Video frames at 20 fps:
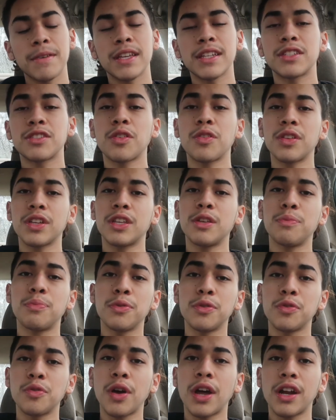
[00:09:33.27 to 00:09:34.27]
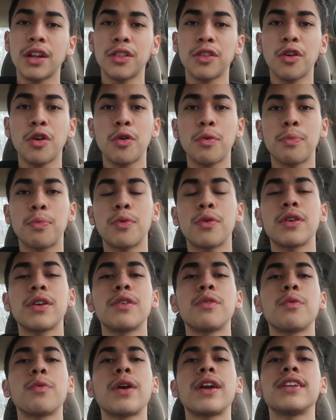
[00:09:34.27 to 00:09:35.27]
It's only keeping you at a lower
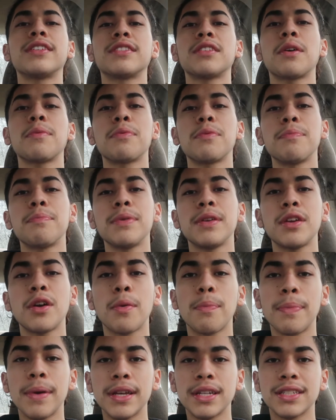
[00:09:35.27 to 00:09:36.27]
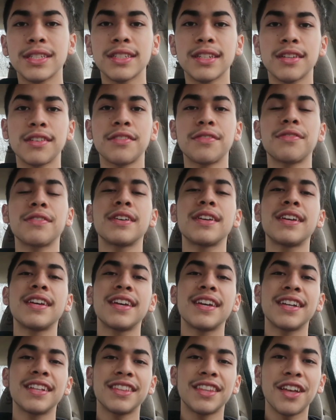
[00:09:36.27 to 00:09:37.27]
point. Raise up and be your best self.
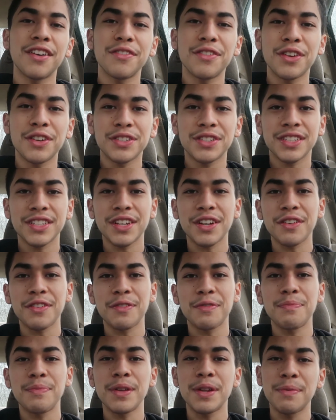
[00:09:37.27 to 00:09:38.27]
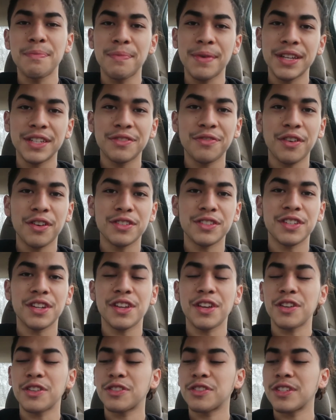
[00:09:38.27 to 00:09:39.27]
Love yourself. Be the best version
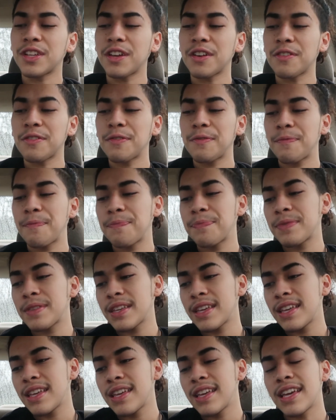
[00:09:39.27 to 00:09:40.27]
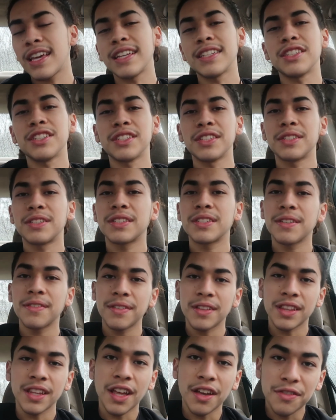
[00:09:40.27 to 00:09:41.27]
of yourself. And just
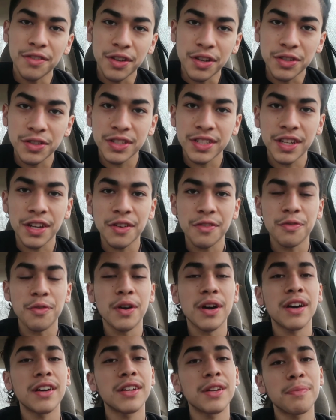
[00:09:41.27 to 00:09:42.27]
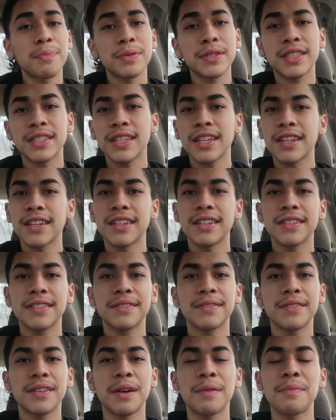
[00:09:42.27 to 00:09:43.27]
love yourself 100%.
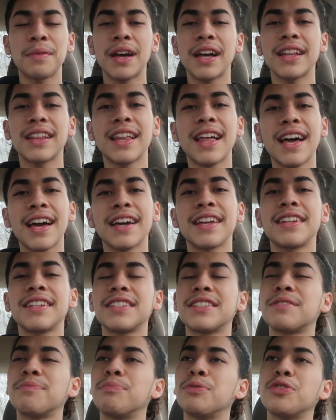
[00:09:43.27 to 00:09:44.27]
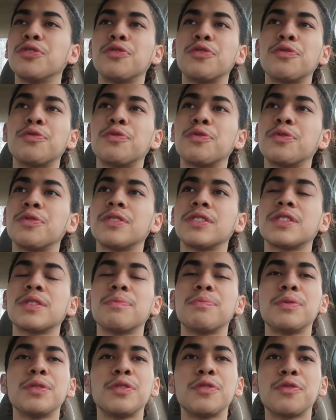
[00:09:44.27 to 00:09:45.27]
I'm not lying. It's beautiful. It's a
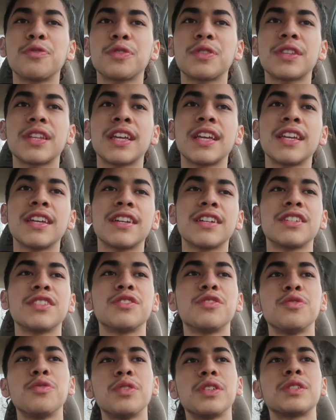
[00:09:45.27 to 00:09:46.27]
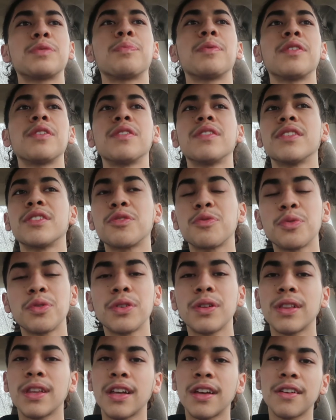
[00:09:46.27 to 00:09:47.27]
beautiful thing, because you experience
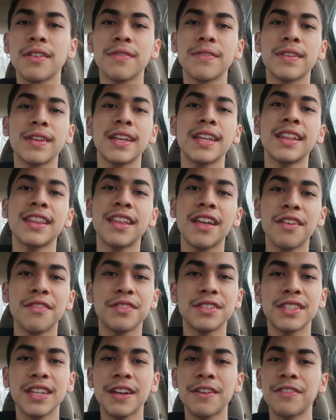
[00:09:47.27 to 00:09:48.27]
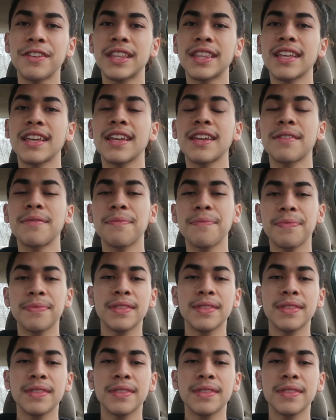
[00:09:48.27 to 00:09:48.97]
real love, and love is everything.